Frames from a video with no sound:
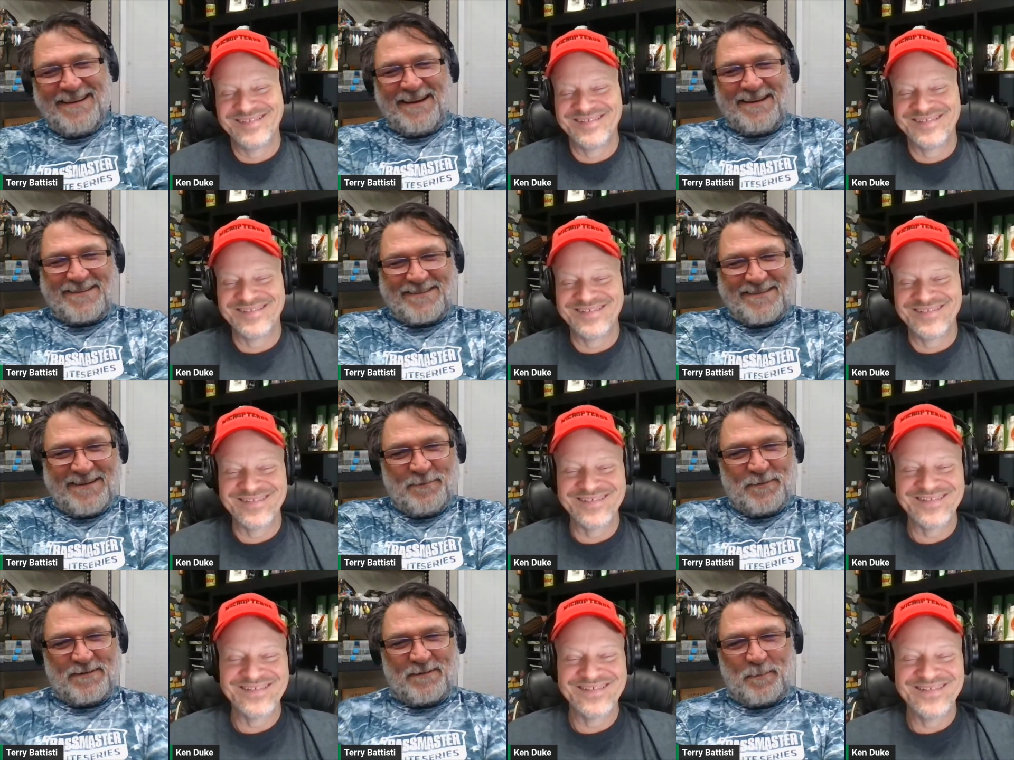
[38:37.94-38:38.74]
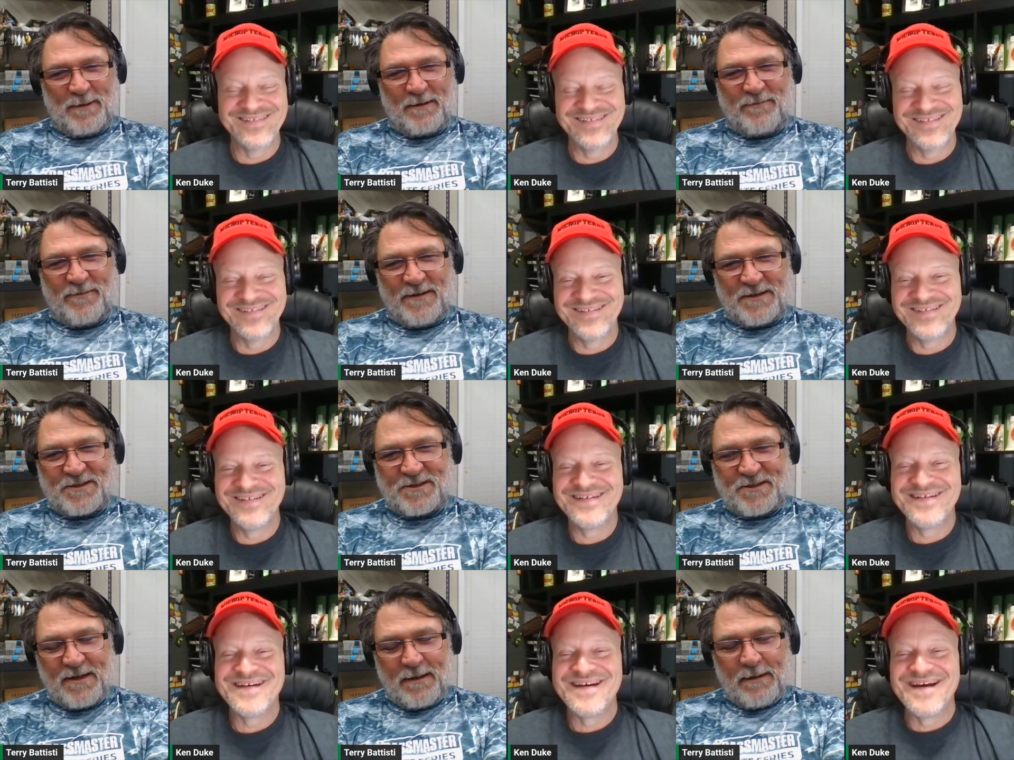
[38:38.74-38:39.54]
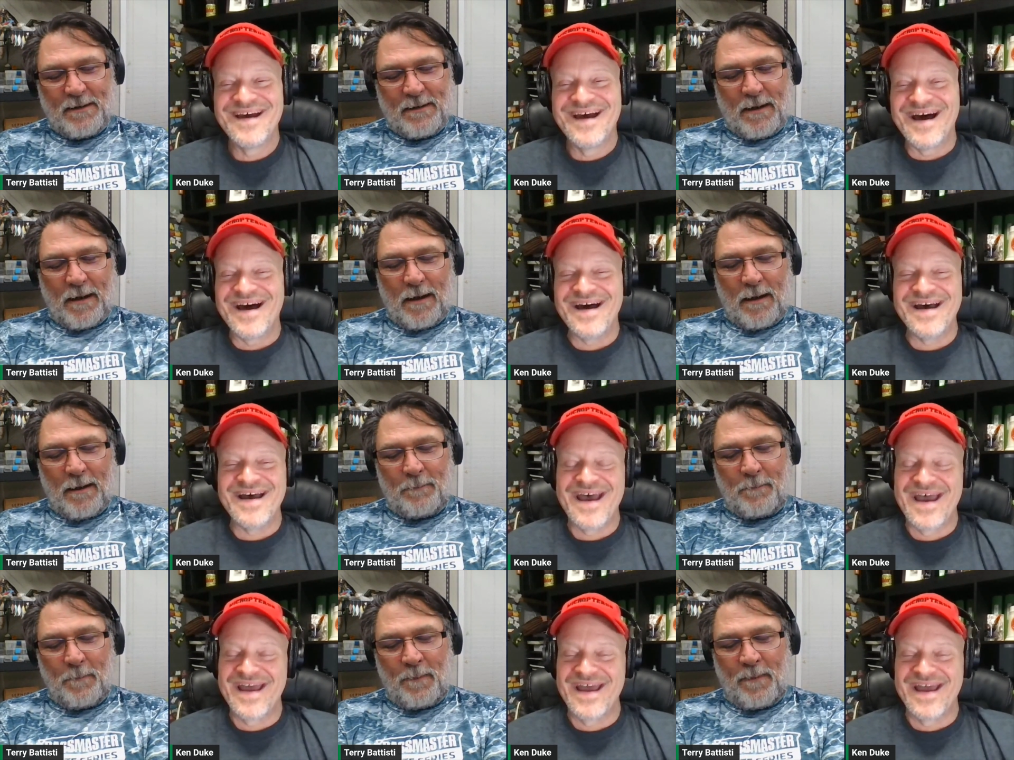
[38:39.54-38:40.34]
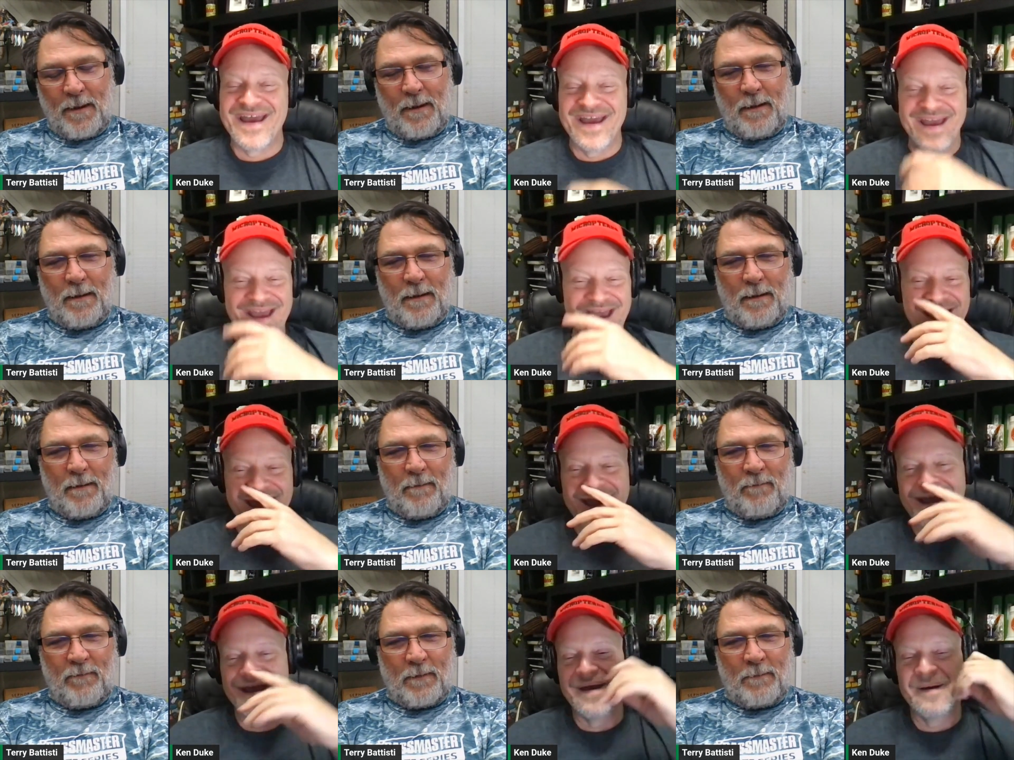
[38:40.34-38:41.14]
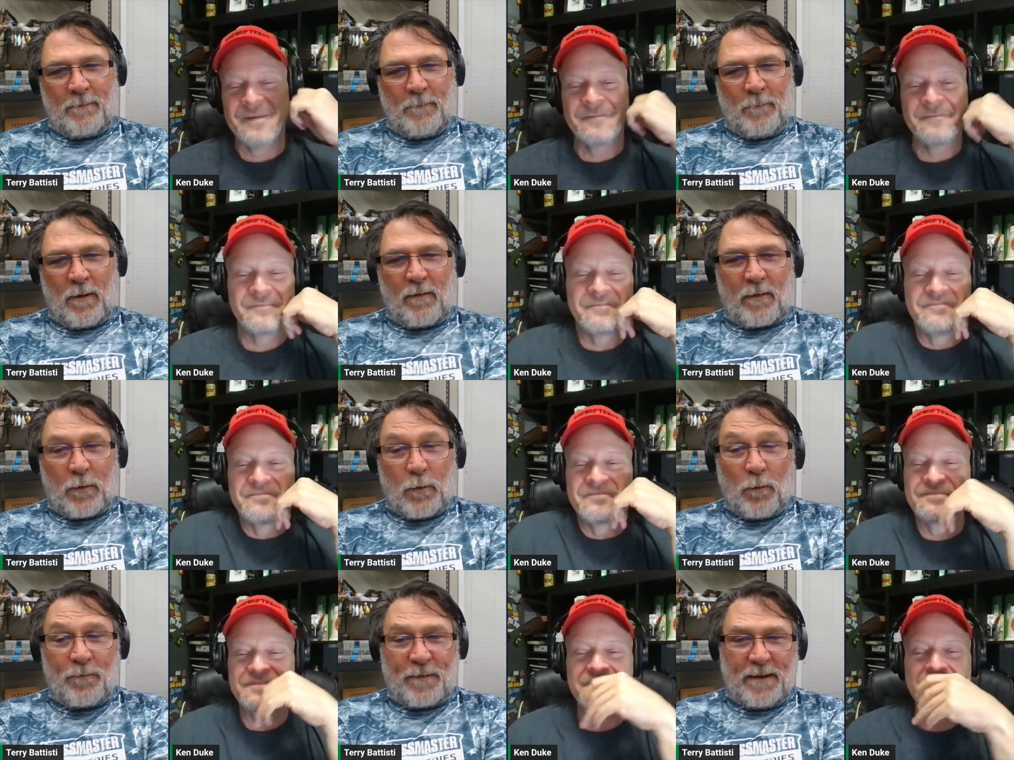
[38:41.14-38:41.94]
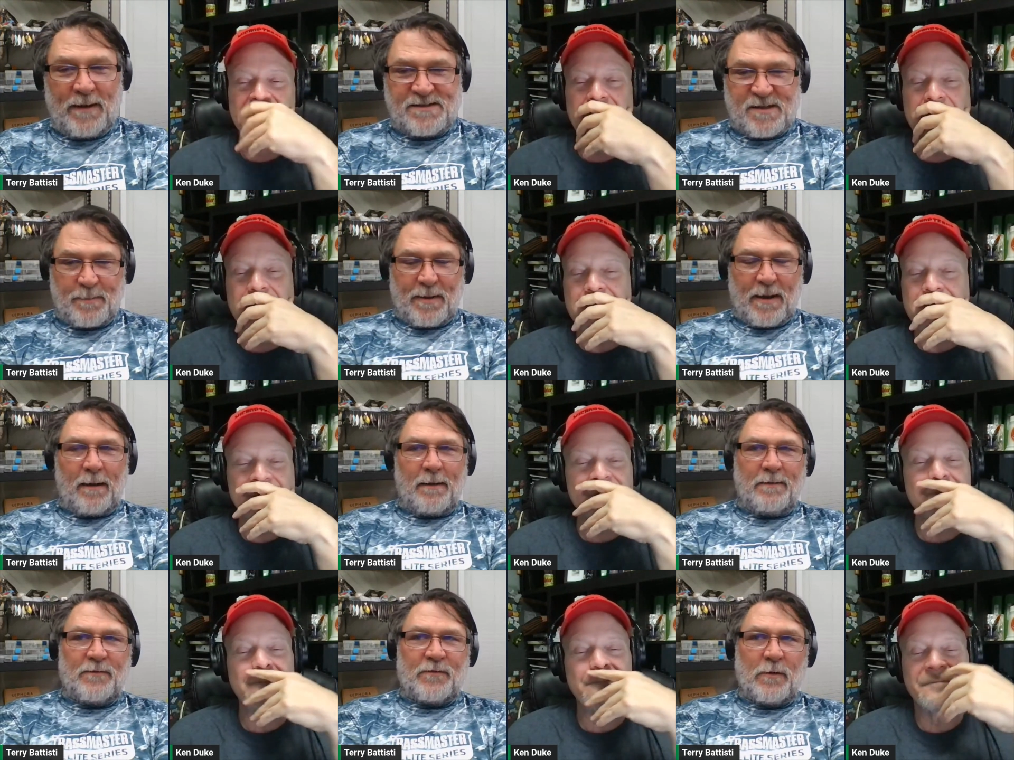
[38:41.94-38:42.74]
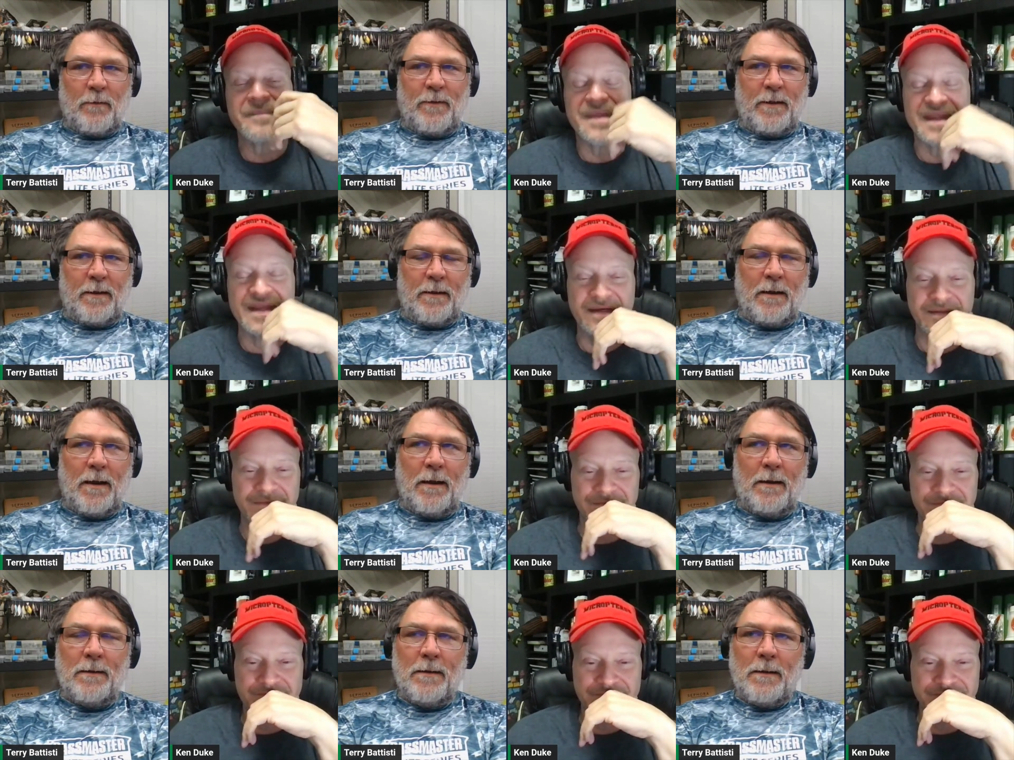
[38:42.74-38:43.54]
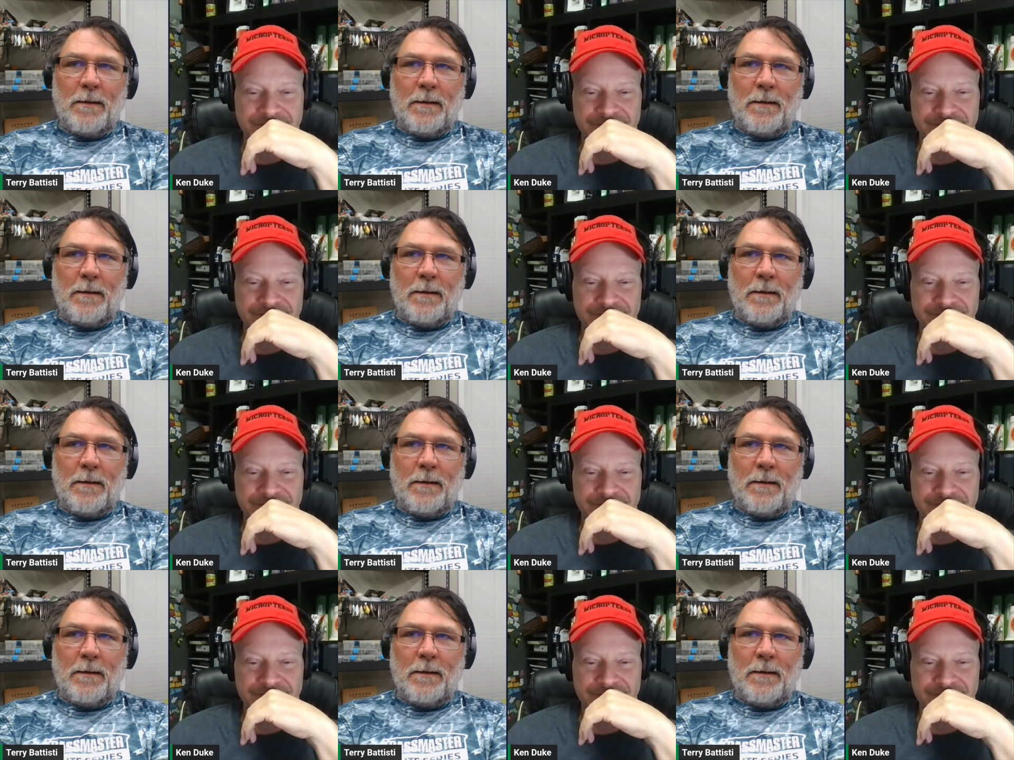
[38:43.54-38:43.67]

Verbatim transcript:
Speaker 1: yes, it was a big fish. Uh, uh, the, the, one of the cool things about it, so the, uh,